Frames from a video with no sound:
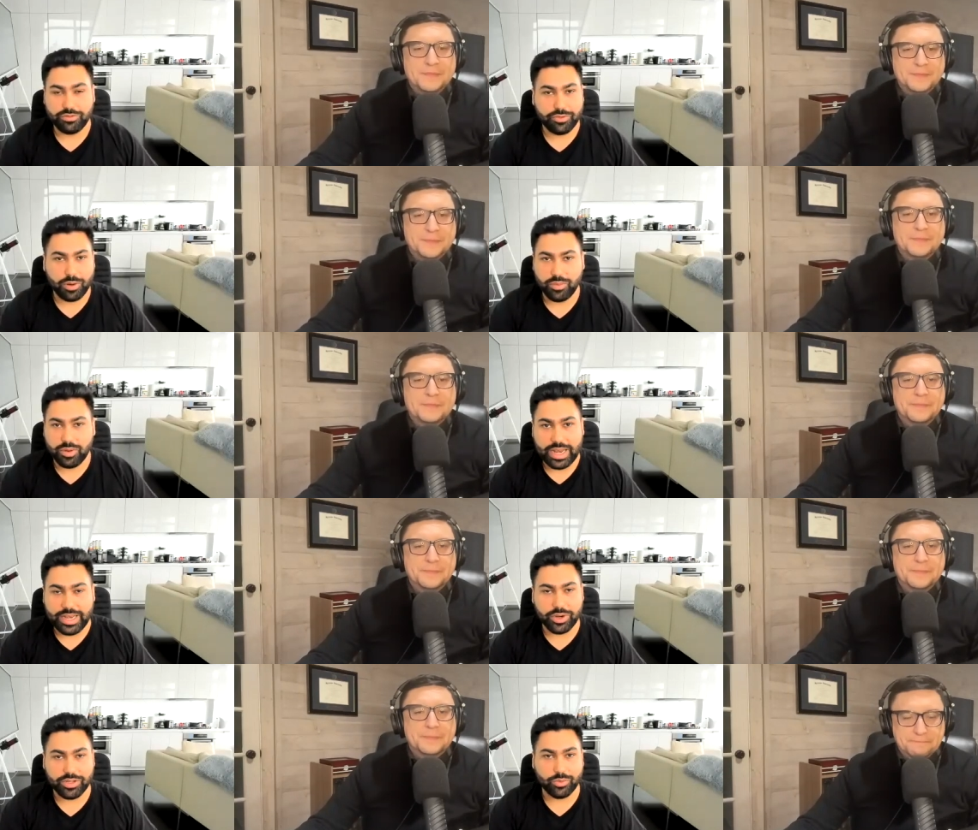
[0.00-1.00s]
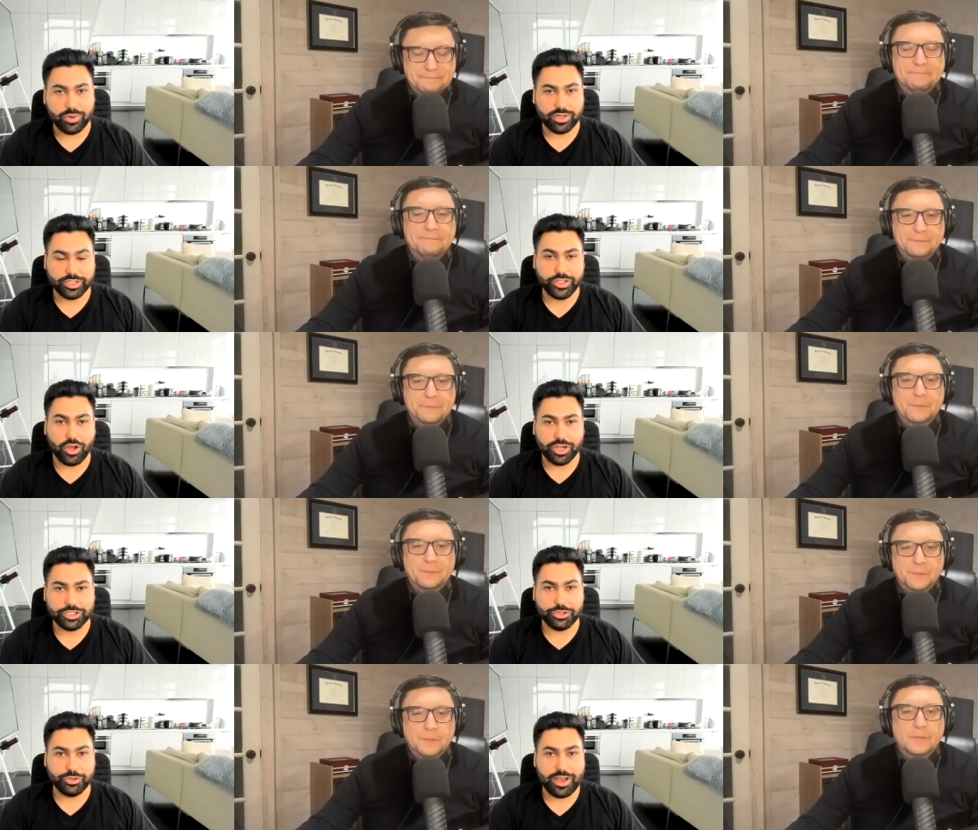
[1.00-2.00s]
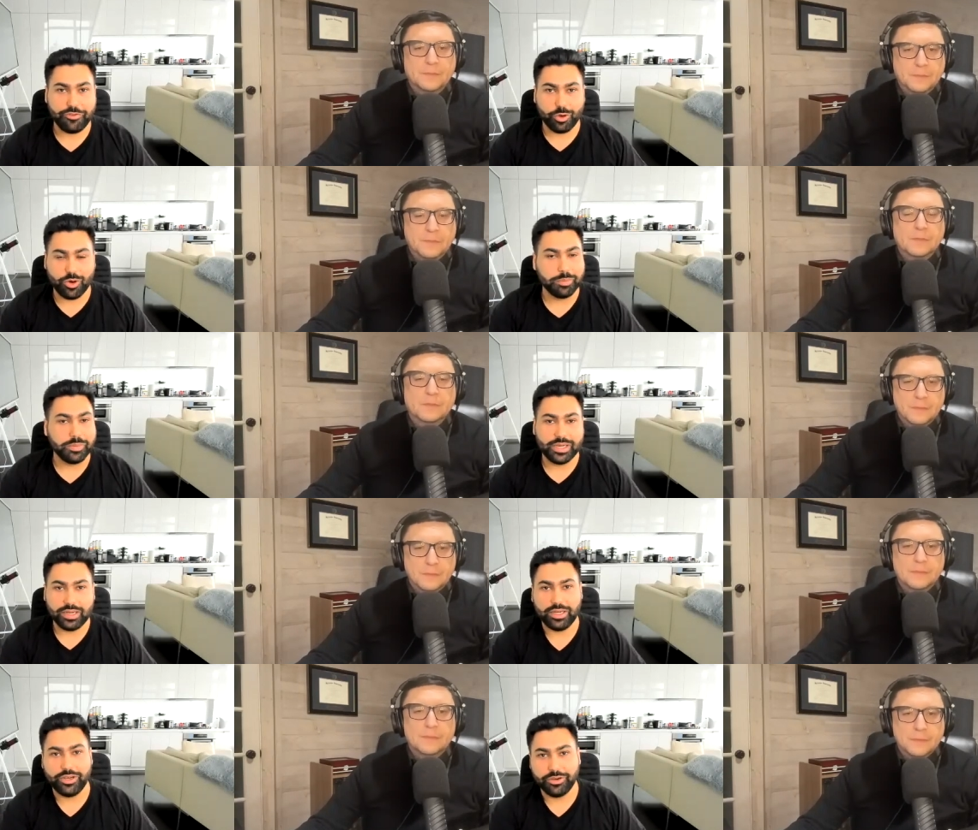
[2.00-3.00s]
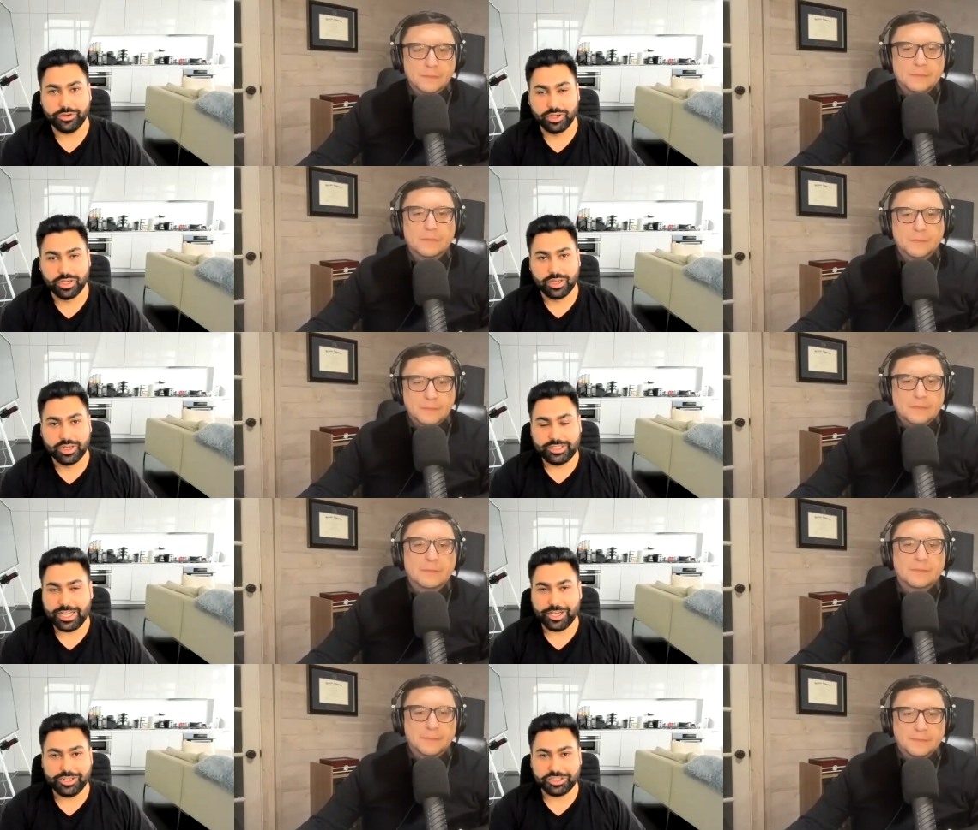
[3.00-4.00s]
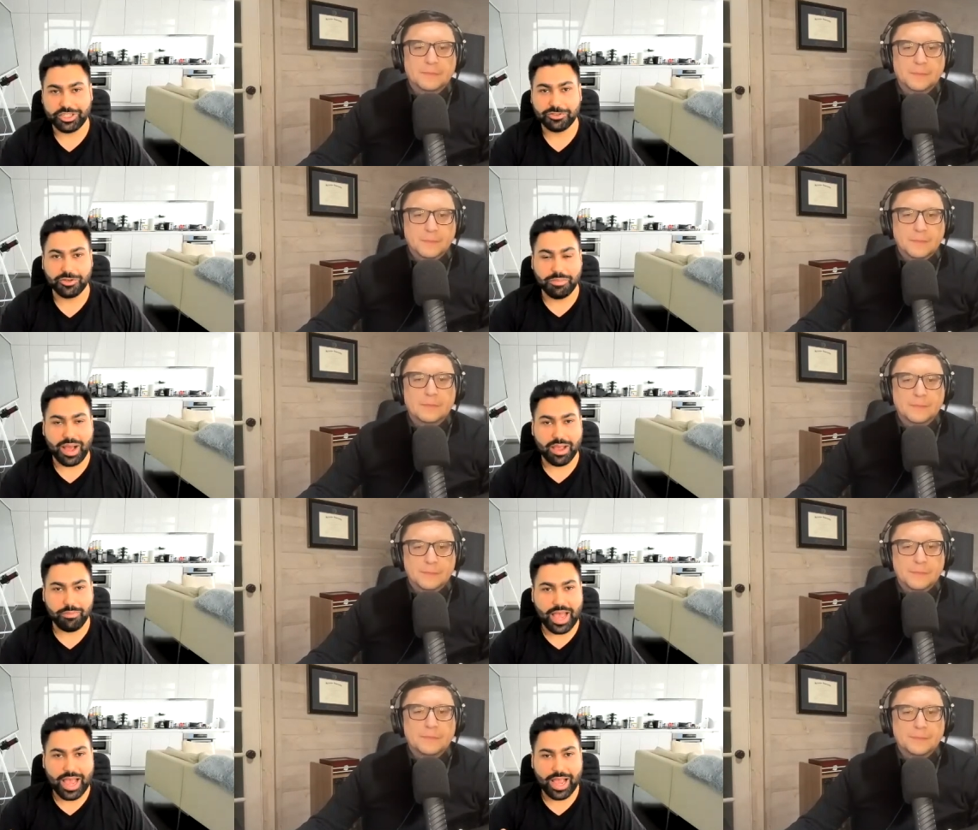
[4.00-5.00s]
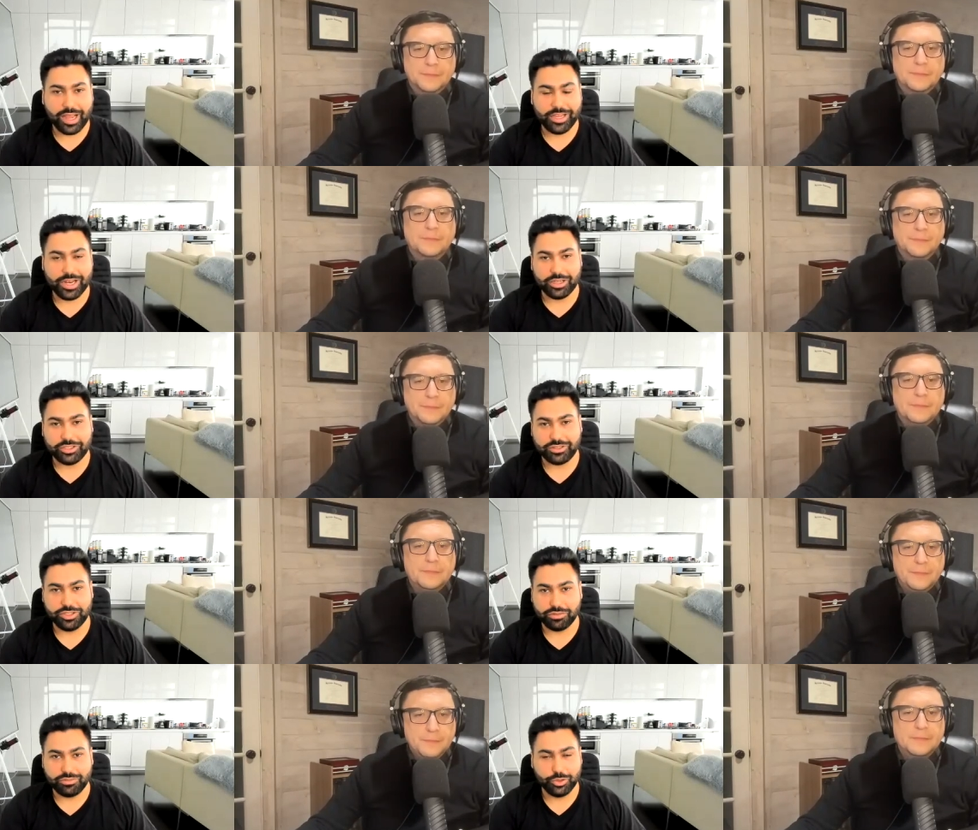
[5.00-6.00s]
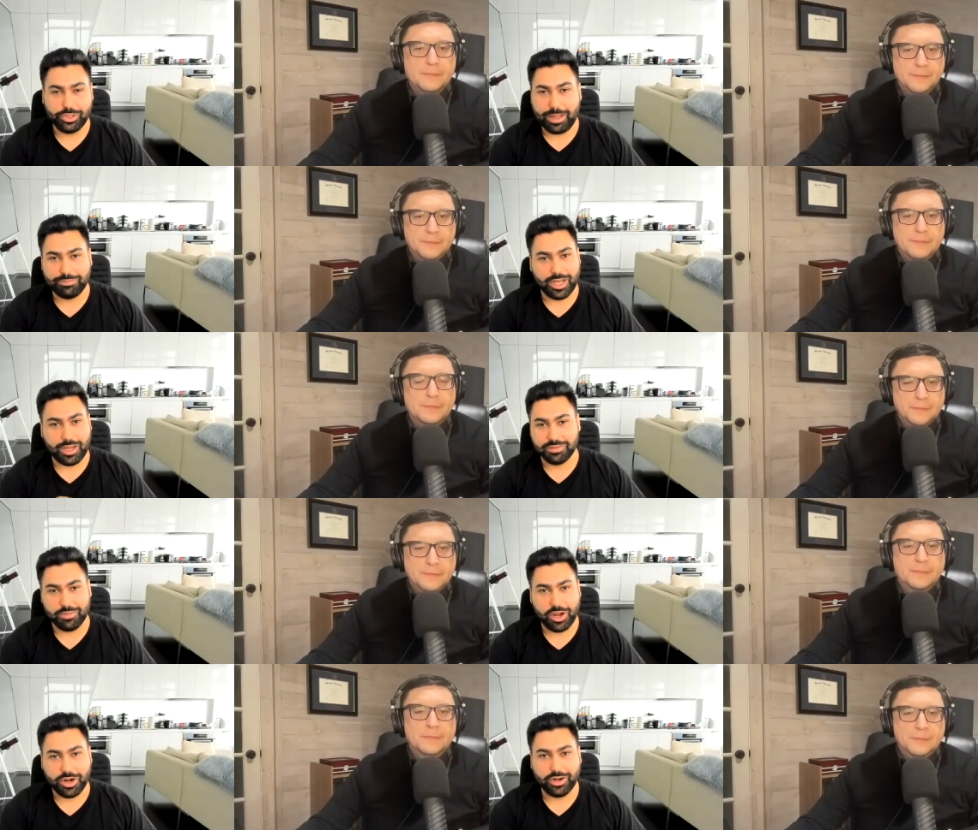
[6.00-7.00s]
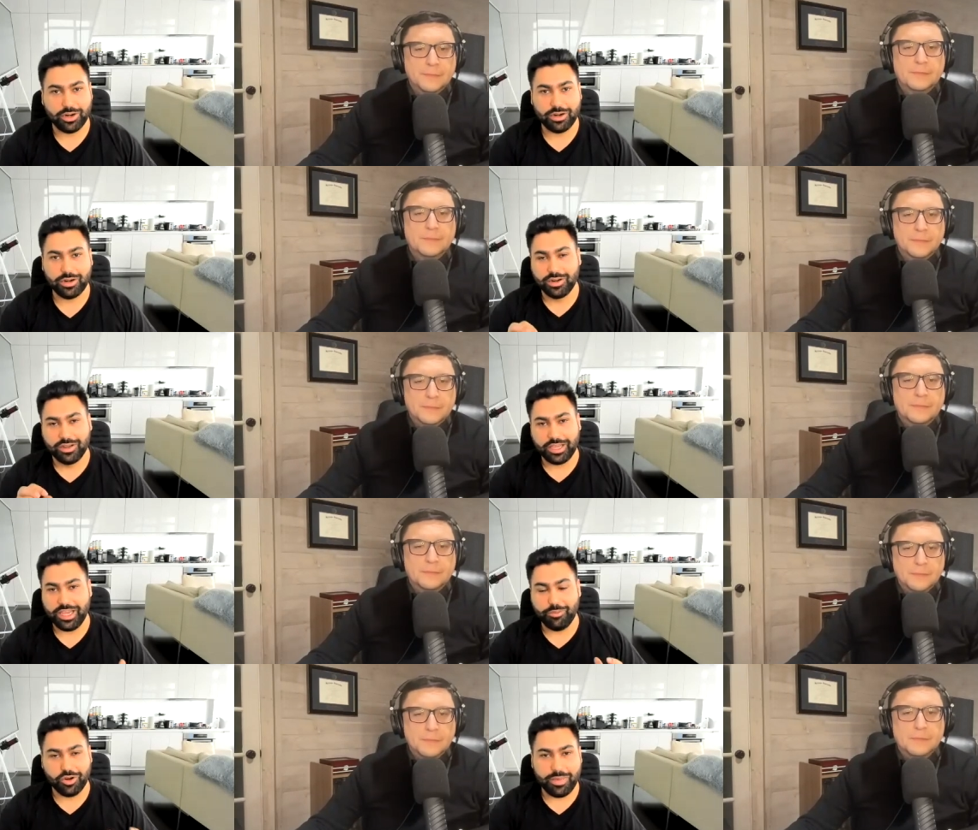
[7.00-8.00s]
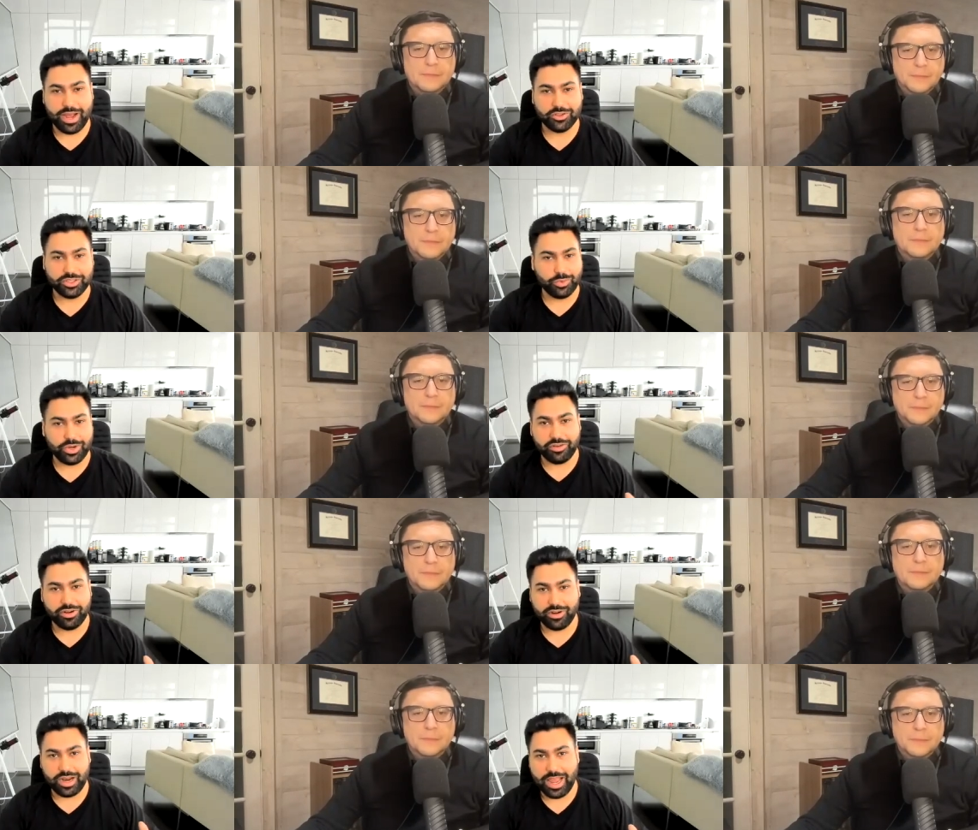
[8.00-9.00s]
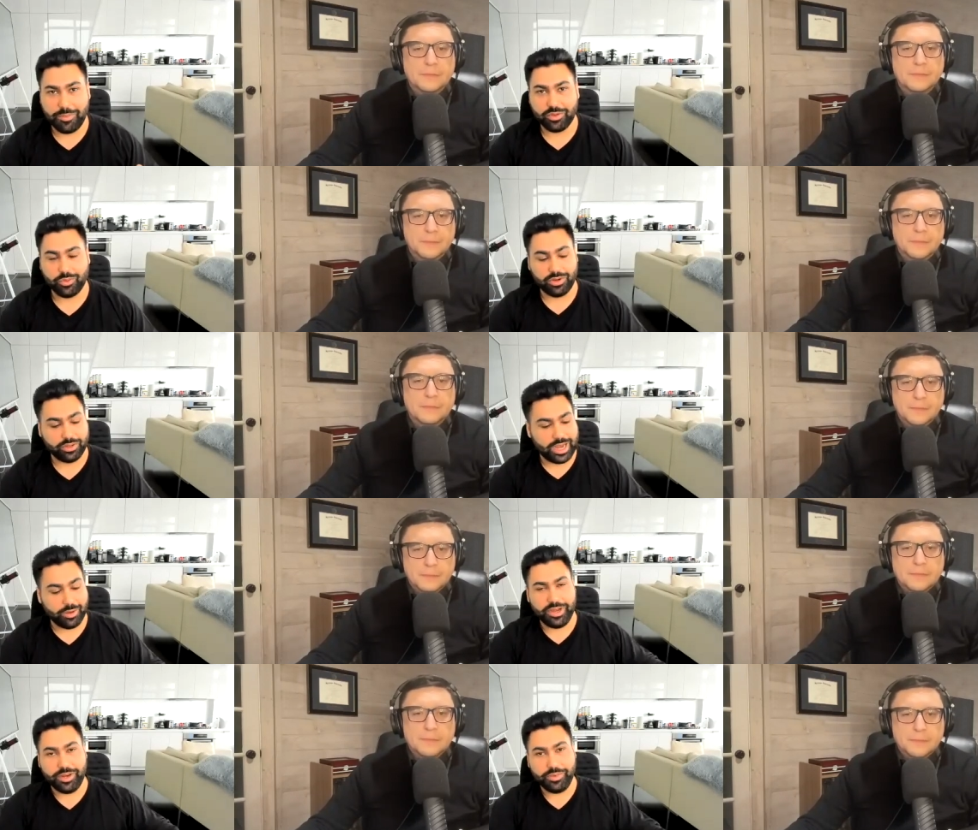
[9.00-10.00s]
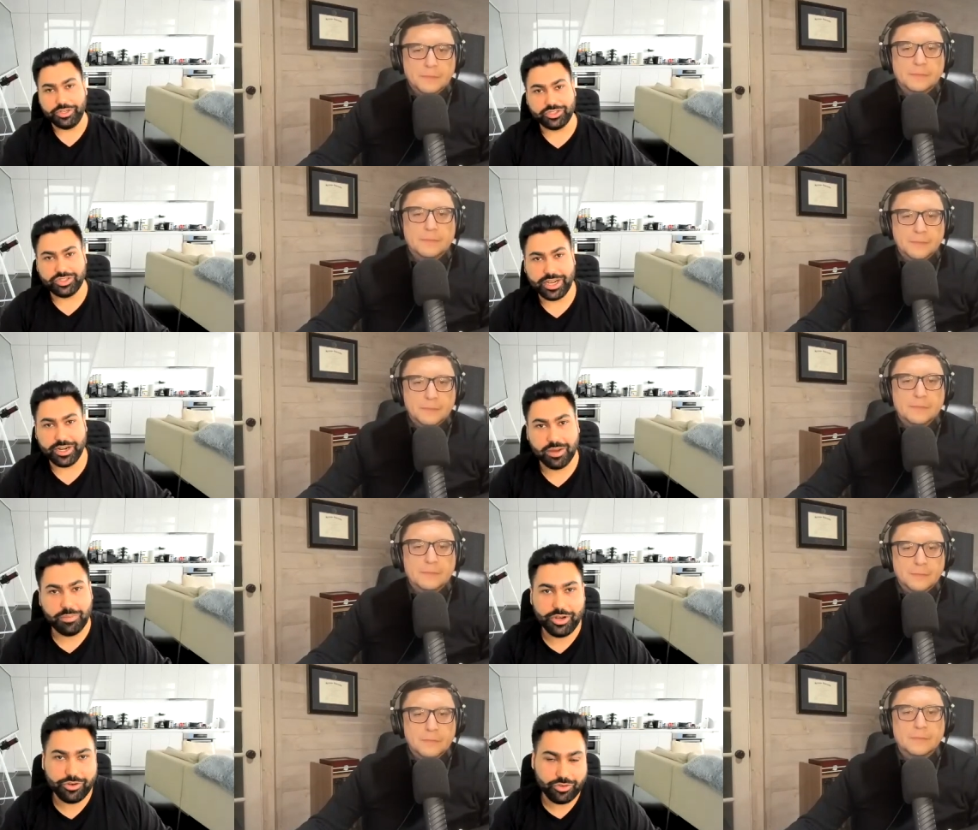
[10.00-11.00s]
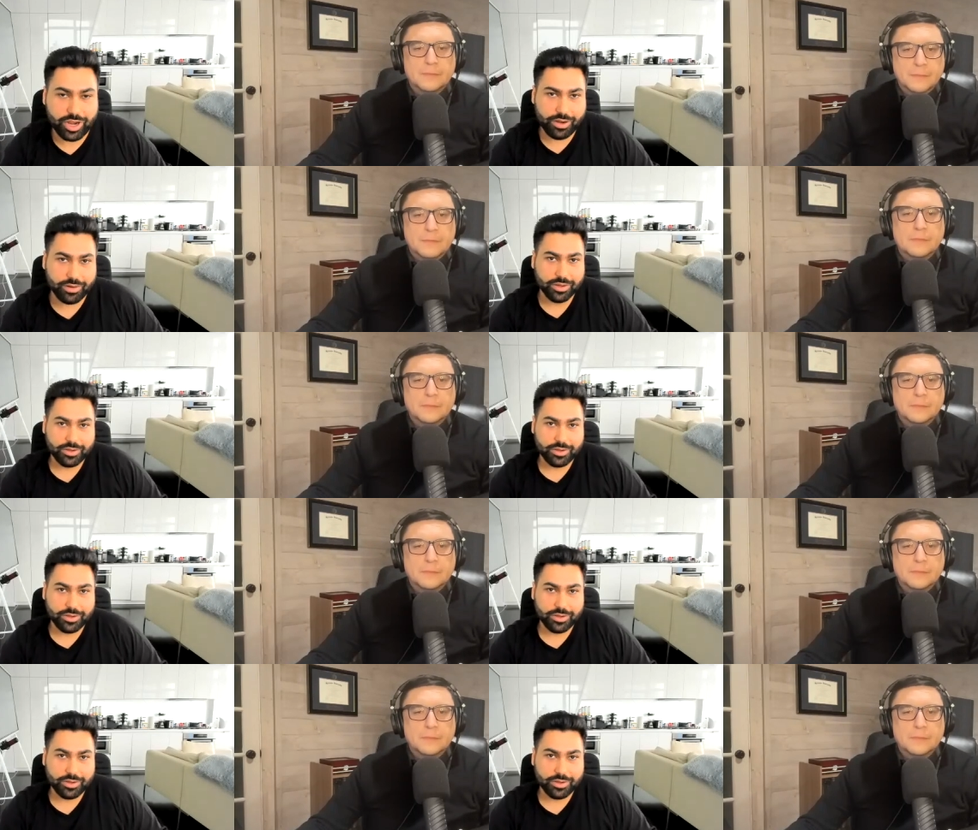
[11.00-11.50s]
Speaker 1: it from anywhere in the world, as long as you have your equipment and you're taking your stuff. So in my bag, I just took 2 laptops, a monitor, keyboard, mouse, and wherever I am in the world, Airbnb, just set it up and you trade.